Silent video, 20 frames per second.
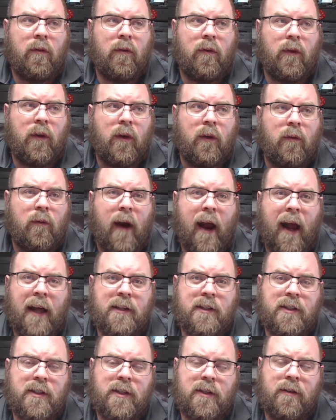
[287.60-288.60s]
the
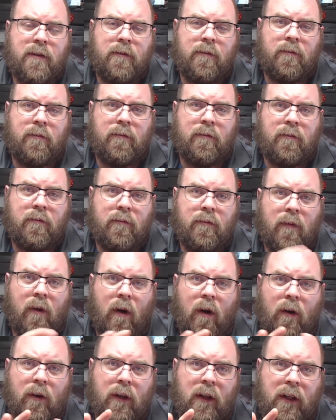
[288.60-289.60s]
rats
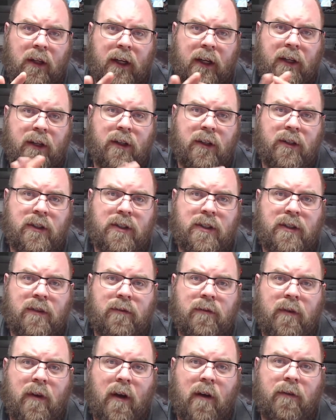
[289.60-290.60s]
are the leaders
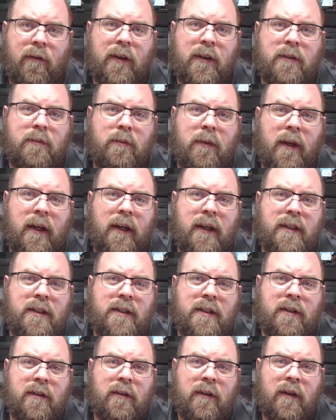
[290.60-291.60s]
of this
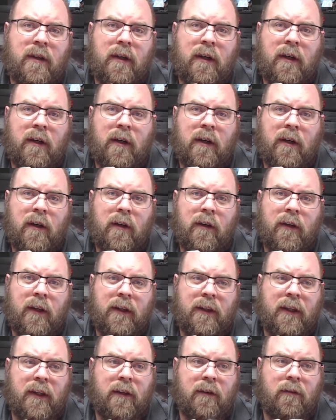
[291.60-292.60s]
place. That
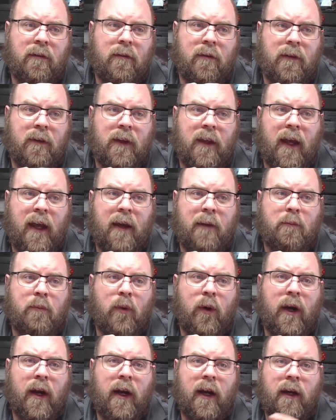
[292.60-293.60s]
they
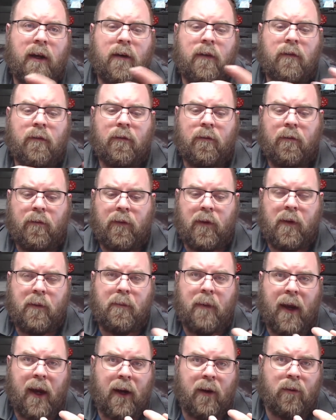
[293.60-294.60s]
bring the
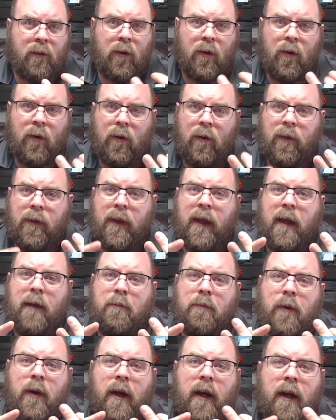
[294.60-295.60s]
payroll, they
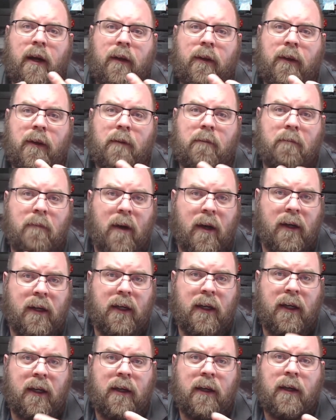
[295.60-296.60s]
bring the
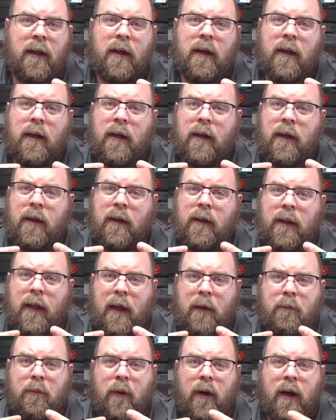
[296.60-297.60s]
money, they
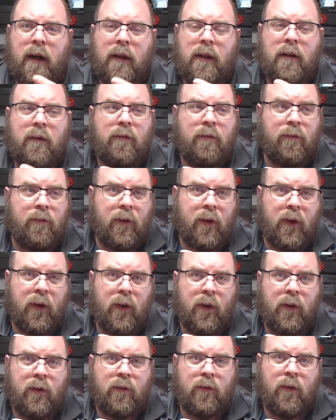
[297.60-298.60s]
bring the
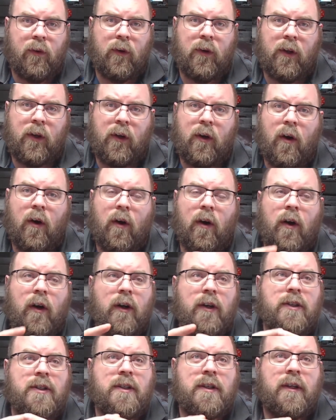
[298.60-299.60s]
food for the
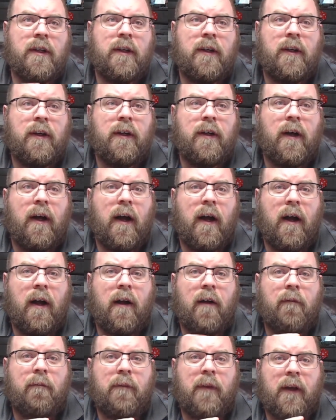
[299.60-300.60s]
guards.
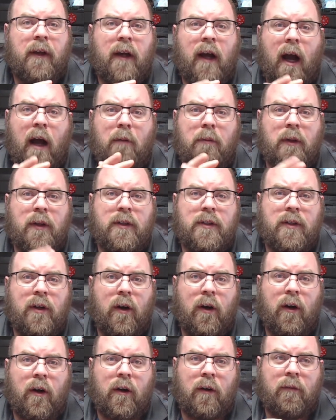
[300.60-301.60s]
The goblins
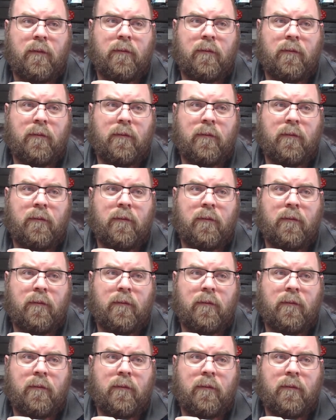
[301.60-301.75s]
are